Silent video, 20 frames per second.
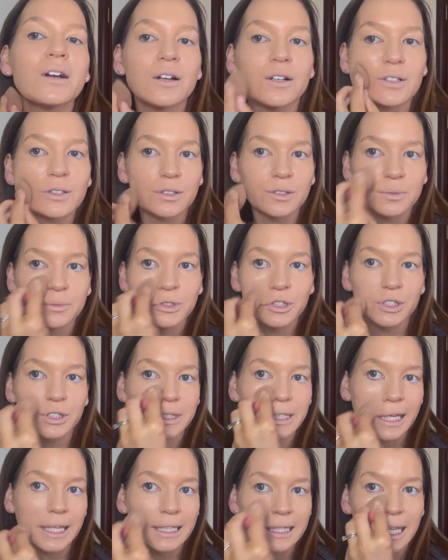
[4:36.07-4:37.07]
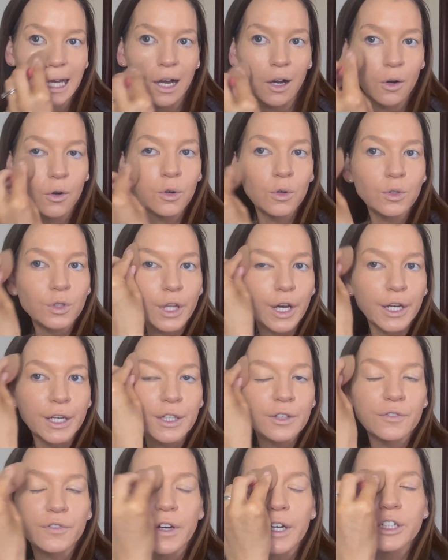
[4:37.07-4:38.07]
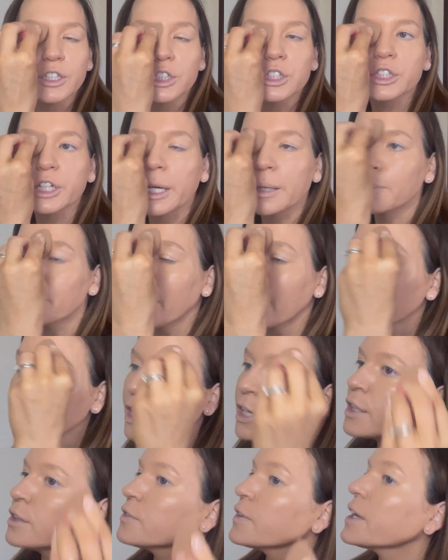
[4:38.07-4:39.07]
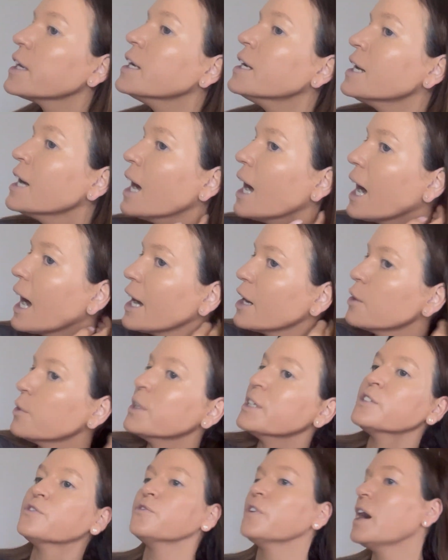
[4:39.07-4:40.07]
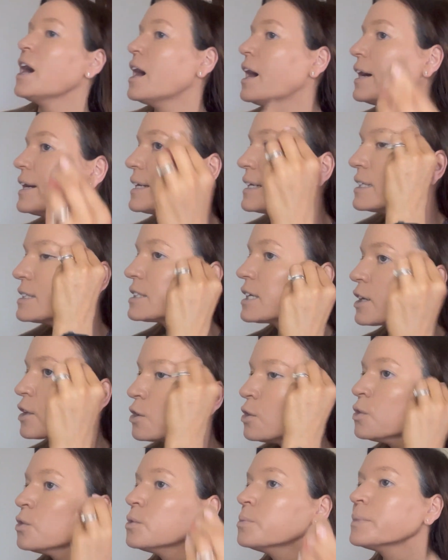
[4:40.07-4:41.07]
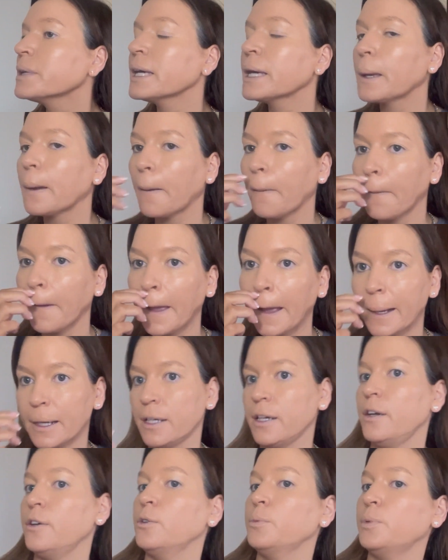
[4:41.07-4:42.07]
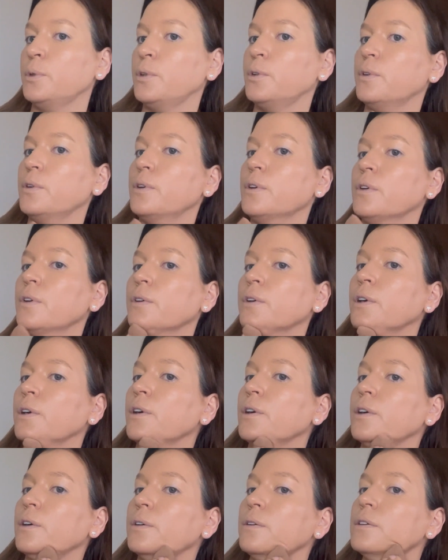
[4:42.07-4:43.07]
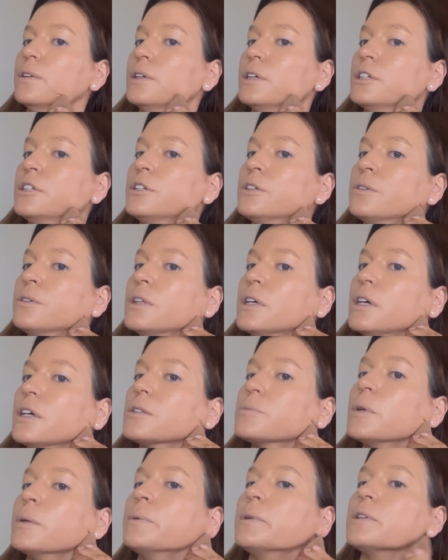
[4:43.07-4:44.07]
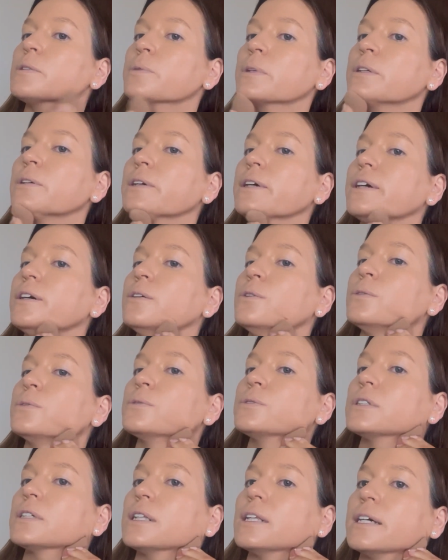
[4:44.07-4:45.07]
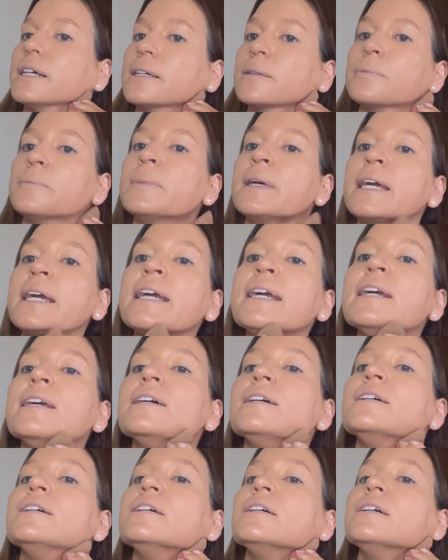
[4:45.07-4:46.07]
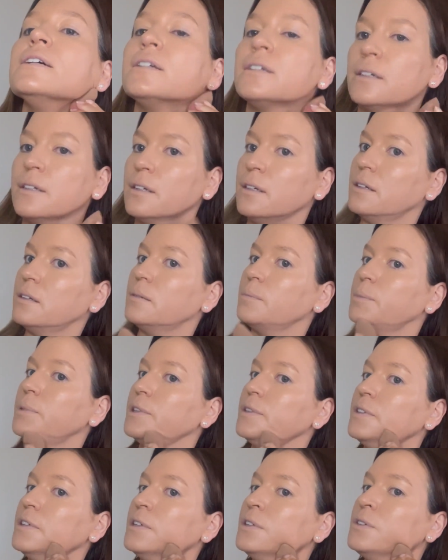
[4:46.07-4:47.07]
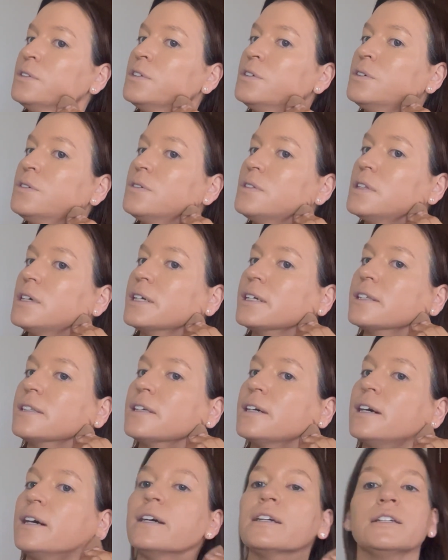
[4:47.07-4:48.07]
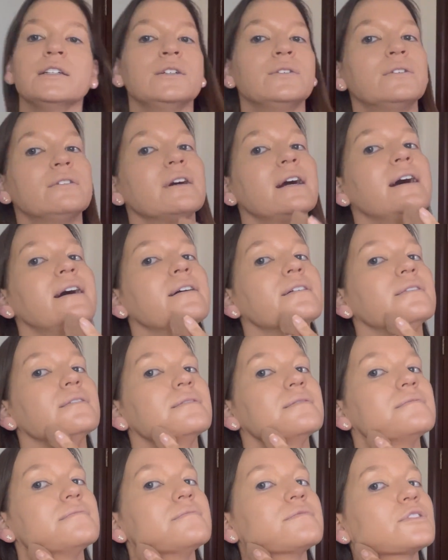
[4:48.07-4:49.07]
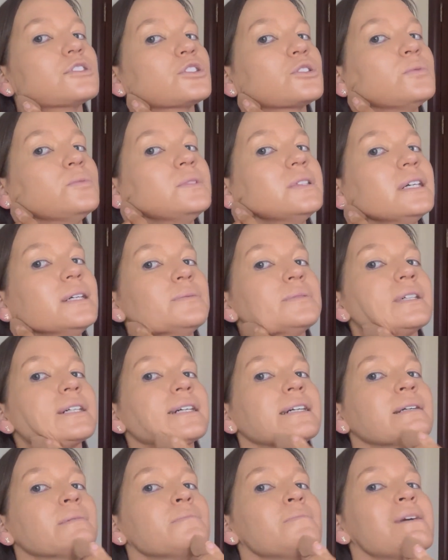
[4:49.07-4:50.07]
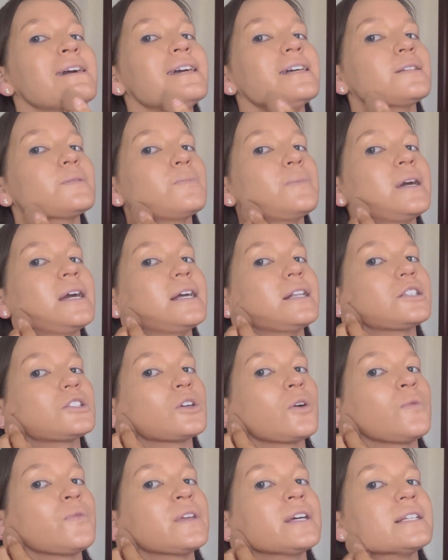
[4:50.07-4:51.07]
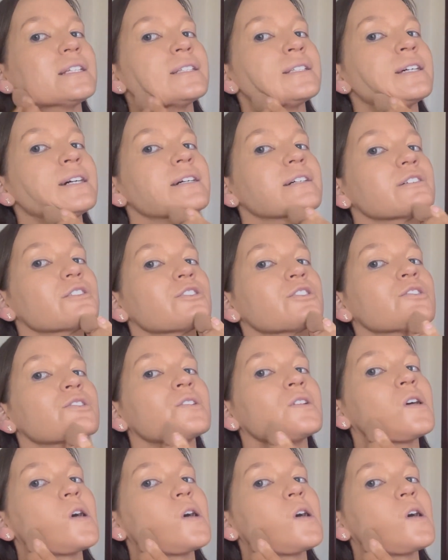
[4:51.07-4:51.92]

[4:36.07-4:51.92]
So I'm just getting that all over, just going back over. I always find, and call me a weirdo, but when I do this, maybe it's when you get older like me, but if you do like that, you get, sometimes like I miss bits on this section.